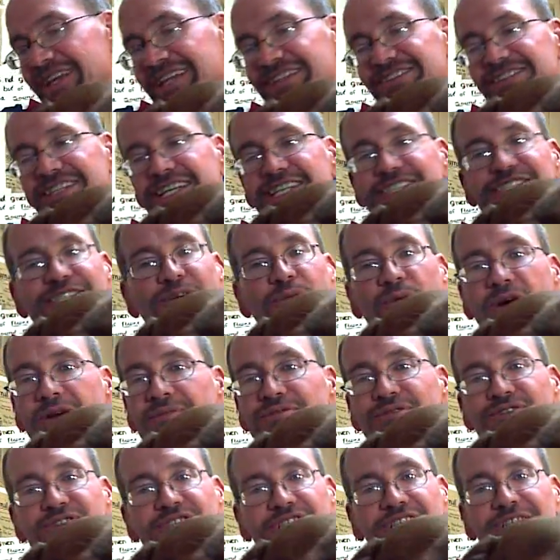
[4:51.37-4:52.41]
it's less than
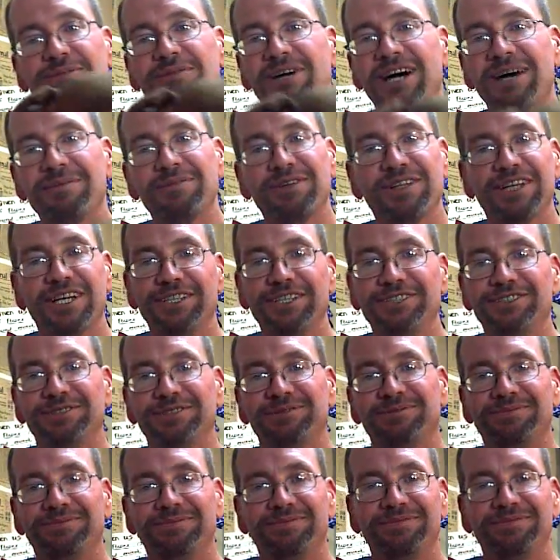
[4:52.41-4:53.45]
1% of the
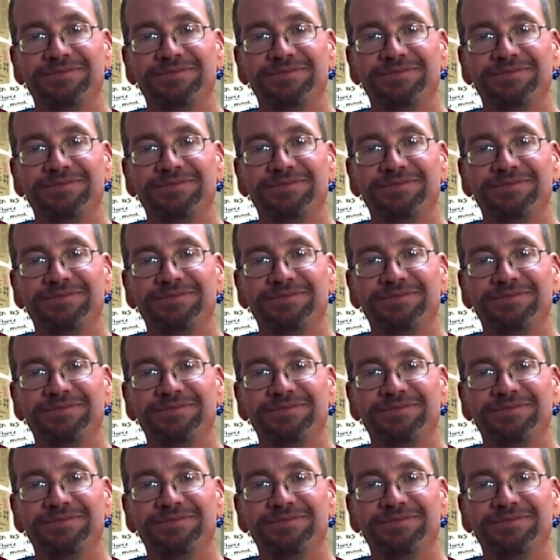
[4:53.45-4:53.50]
population.